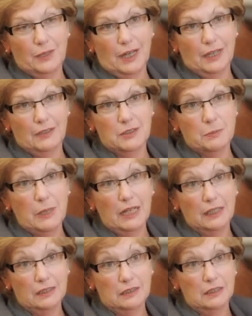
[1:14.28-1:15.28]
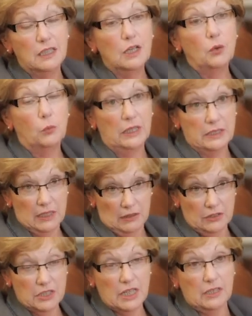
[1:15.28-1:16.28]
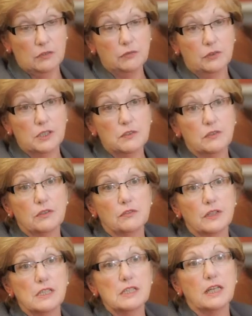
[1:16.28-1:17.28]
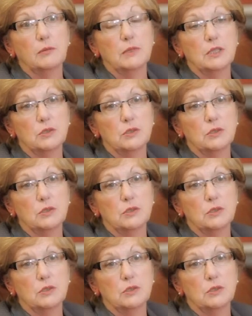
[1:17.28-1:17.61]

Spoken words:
and Pelican went out to tender for us for the first time in